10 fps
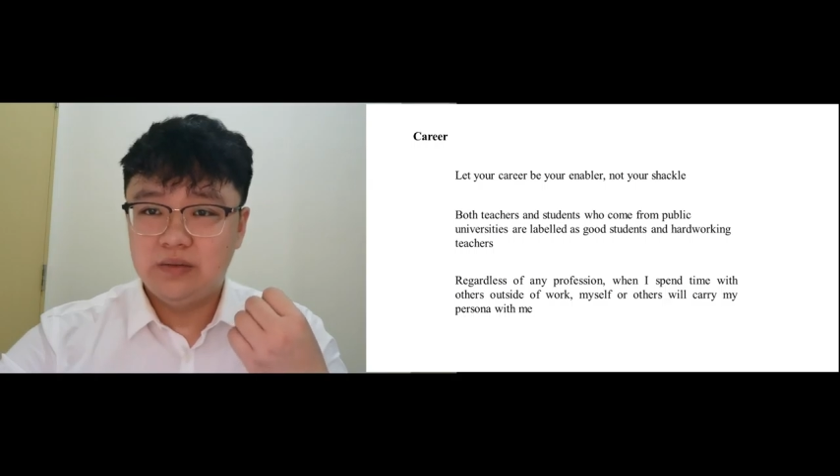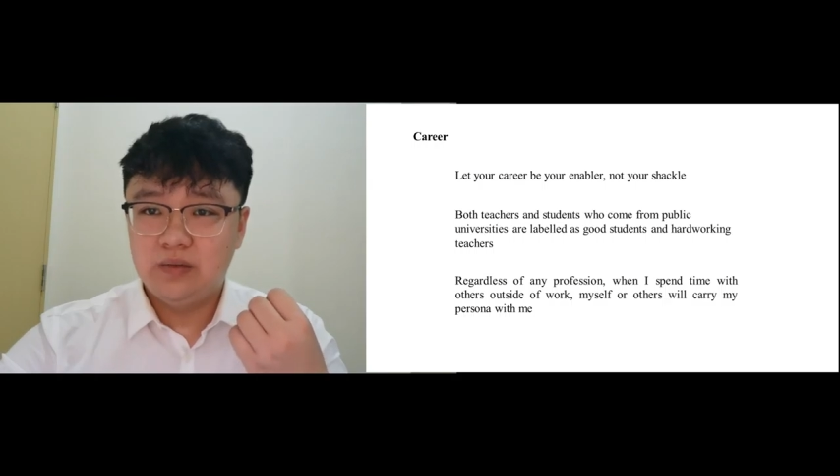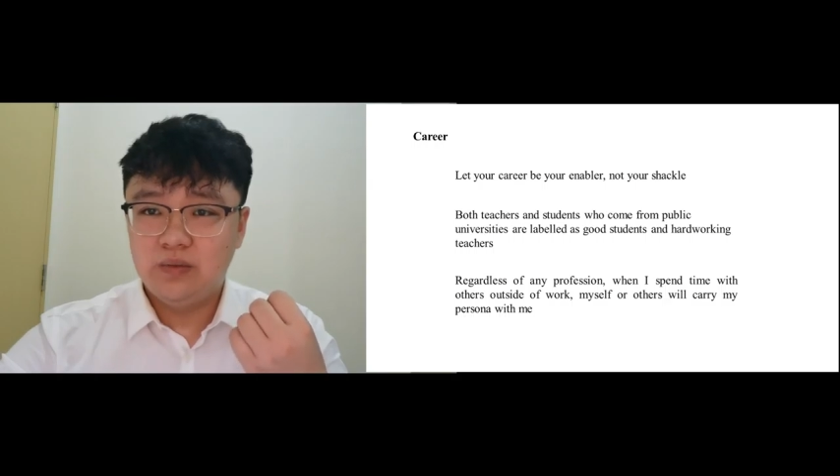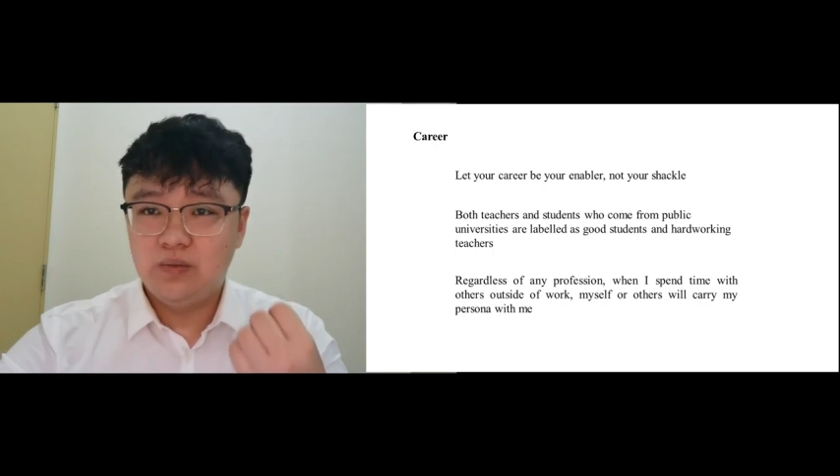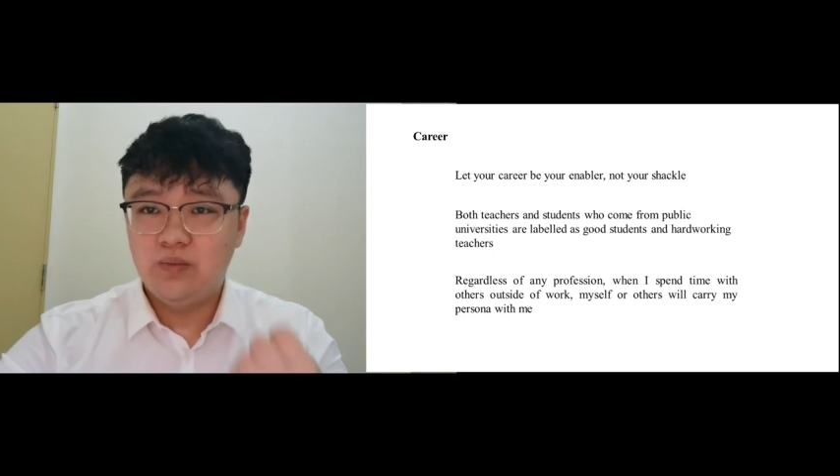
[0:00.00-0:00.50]

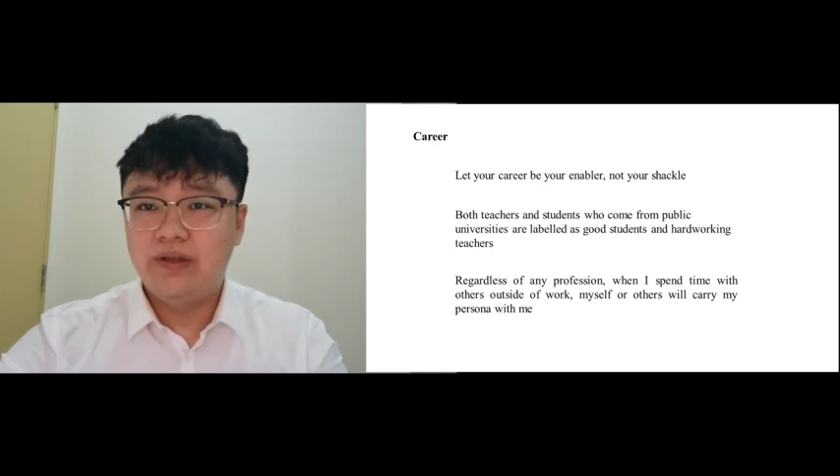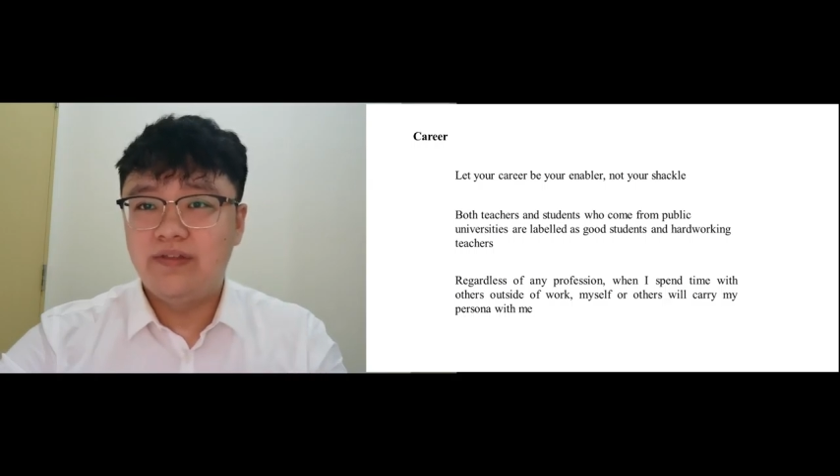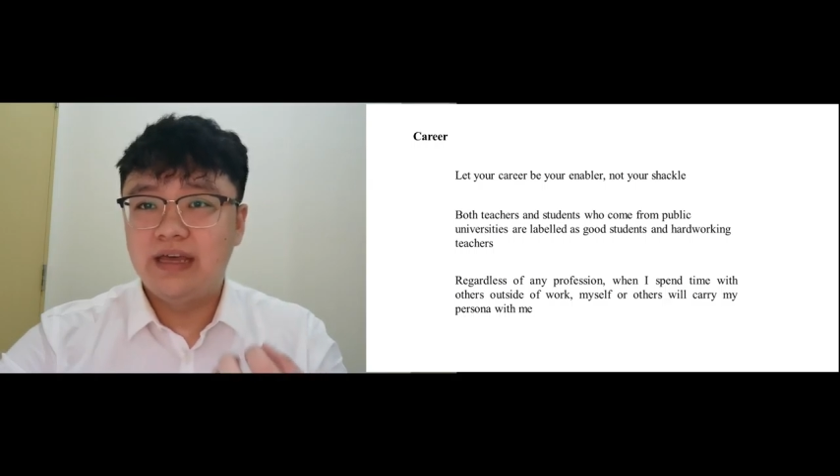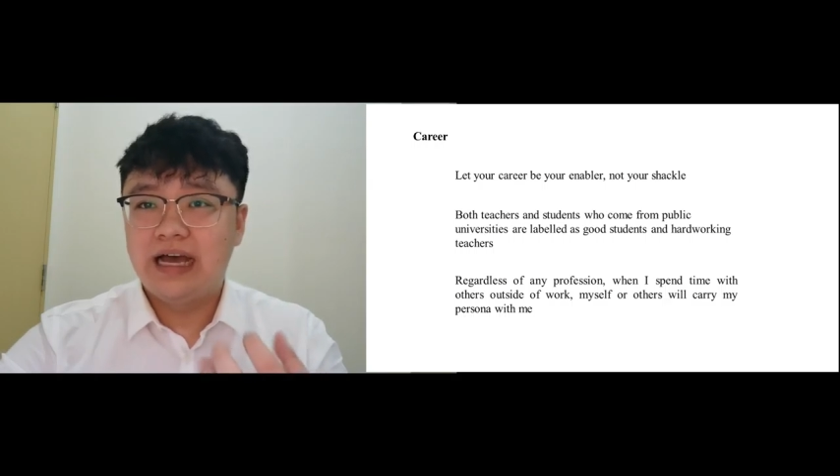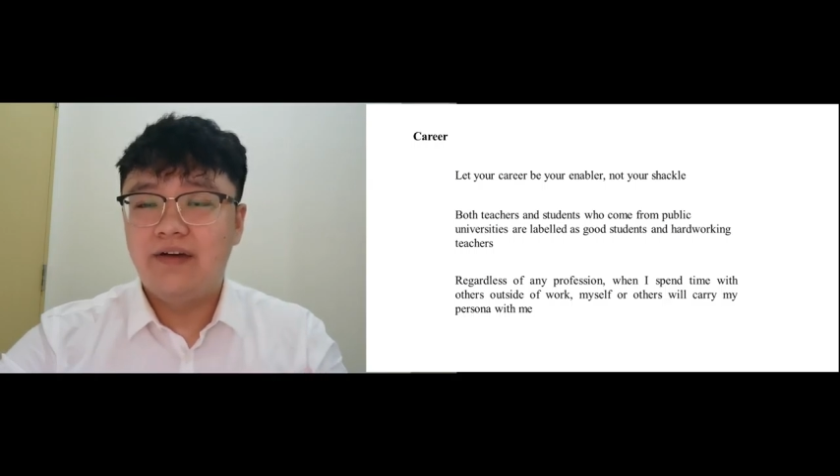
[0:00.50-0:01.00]

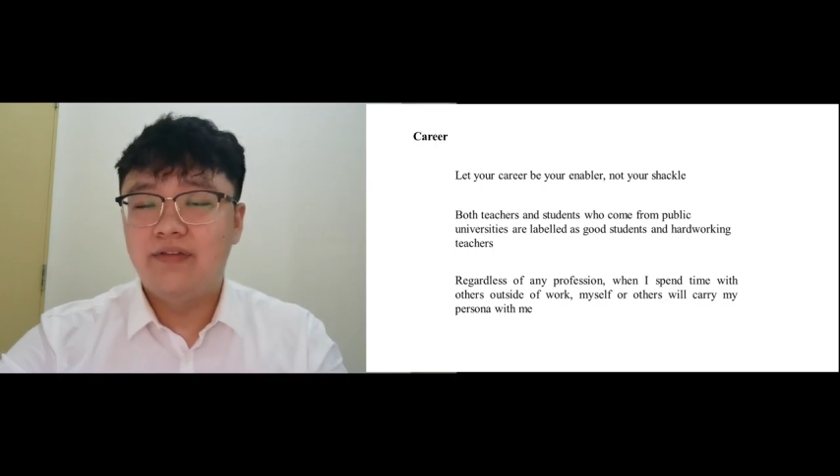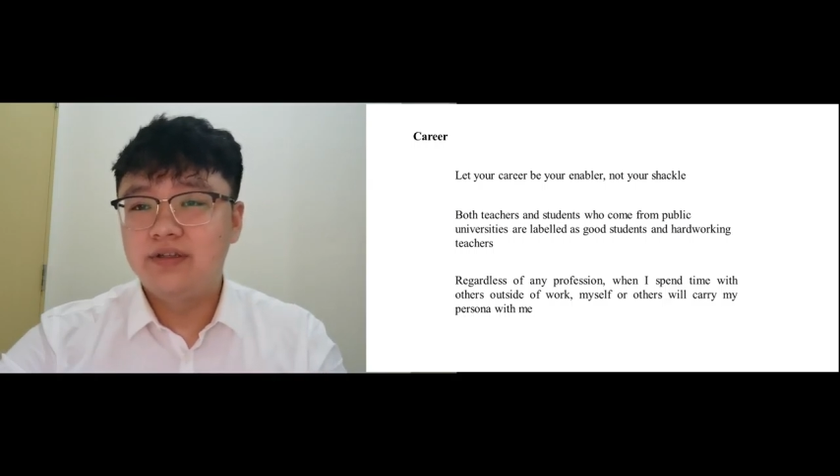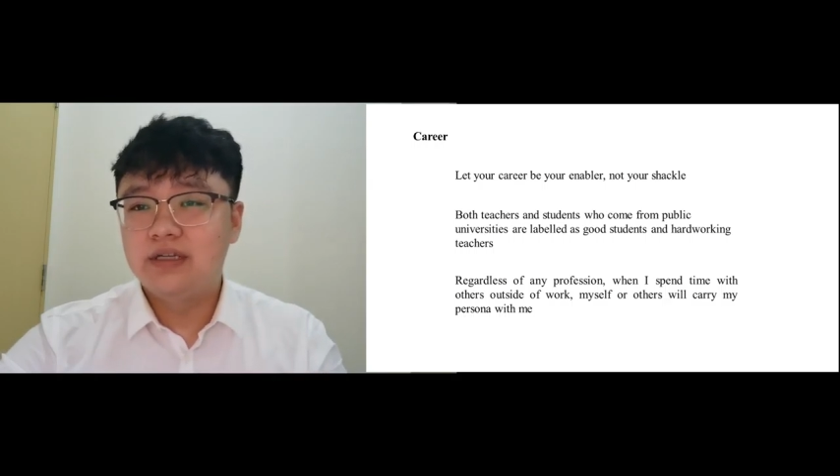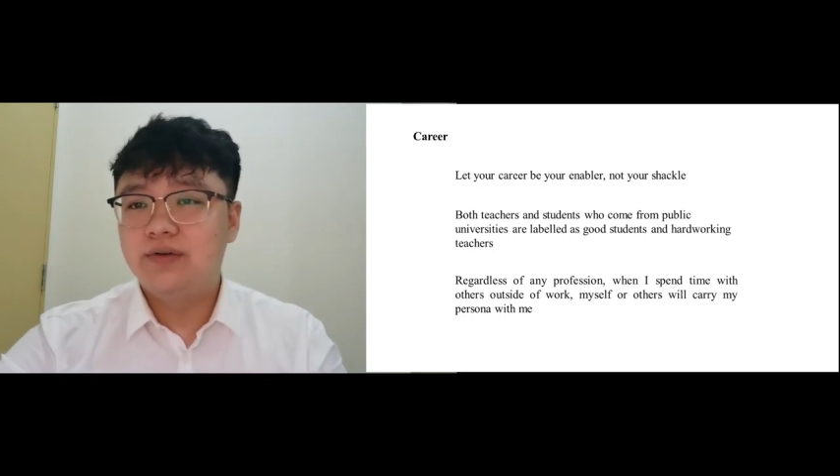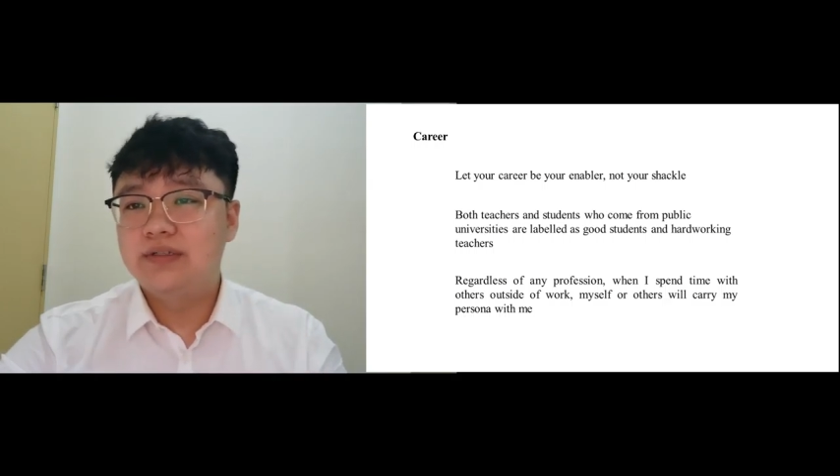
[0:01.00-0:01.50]
with
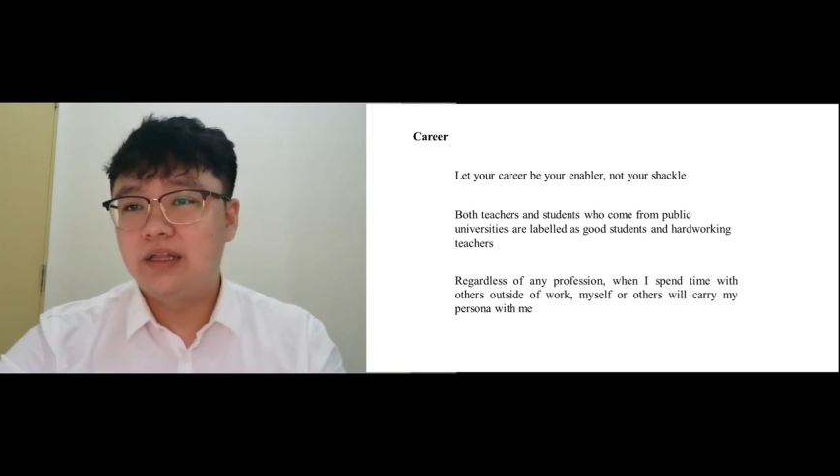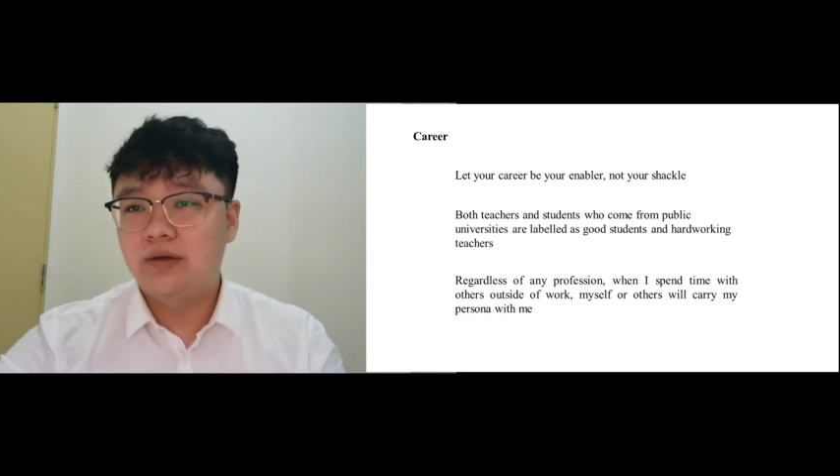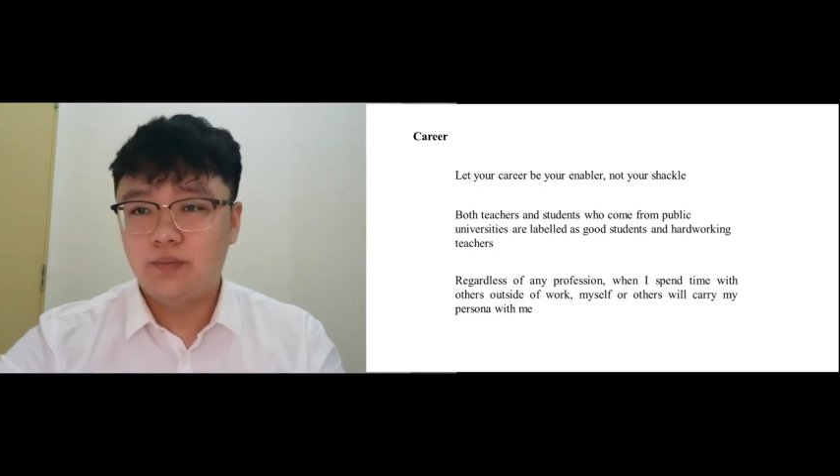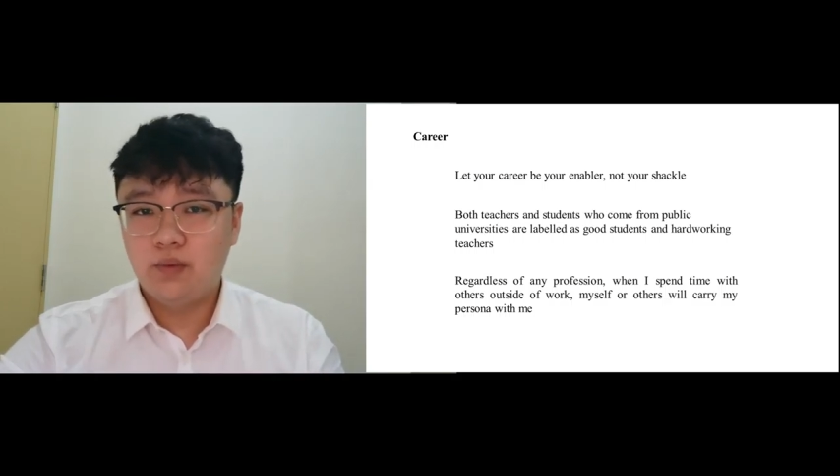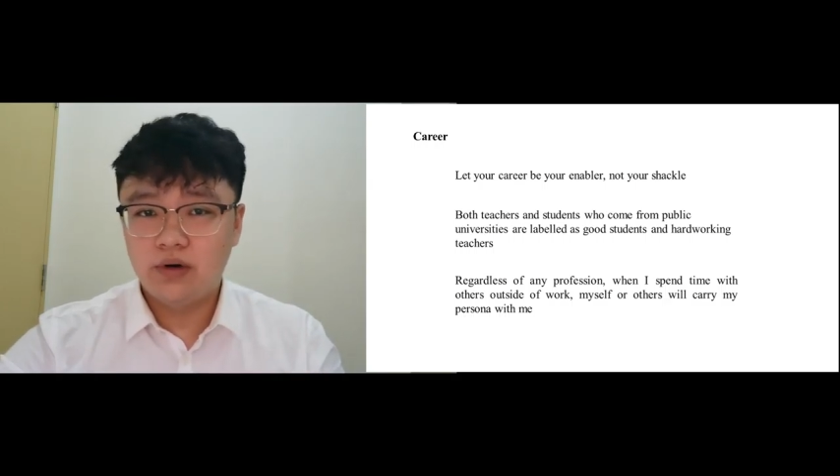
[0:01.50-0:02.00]
others outside
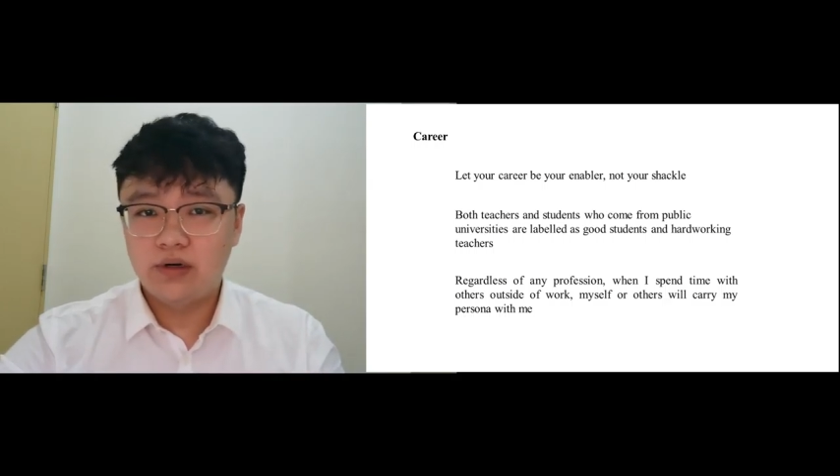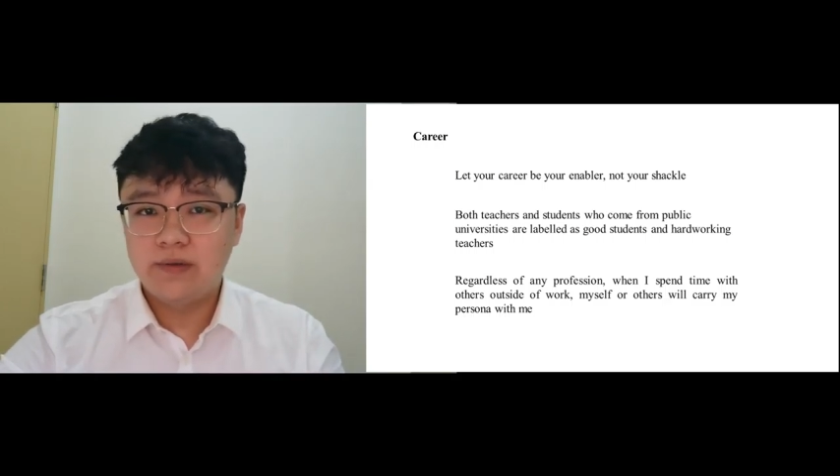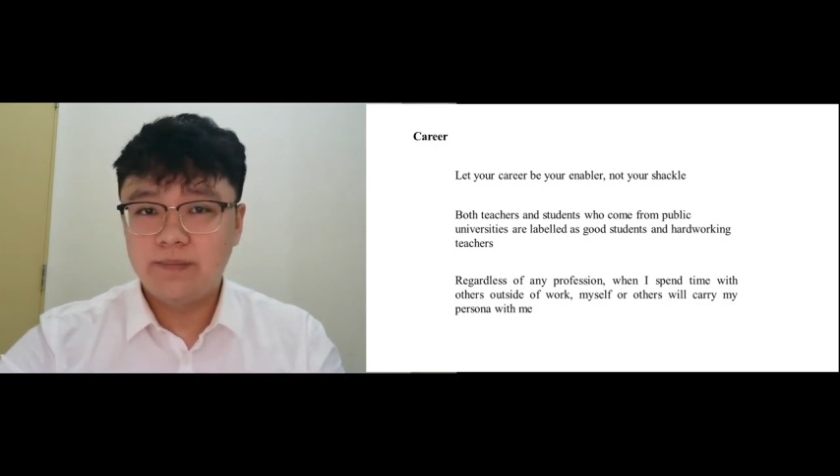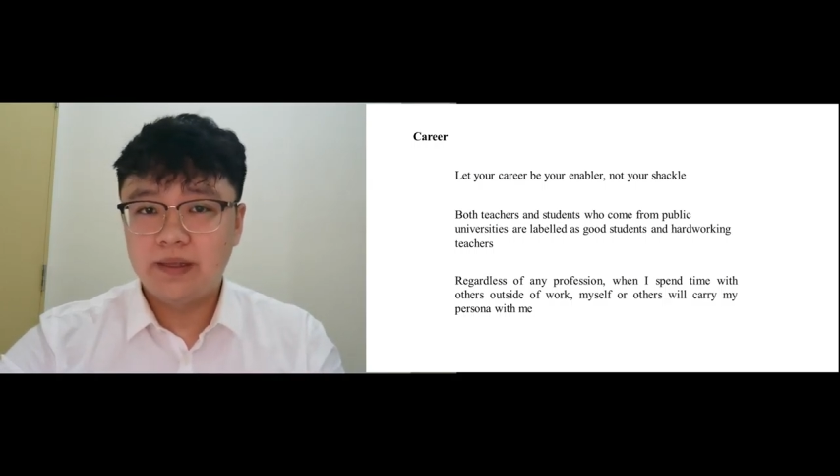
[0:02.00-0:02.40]
of work,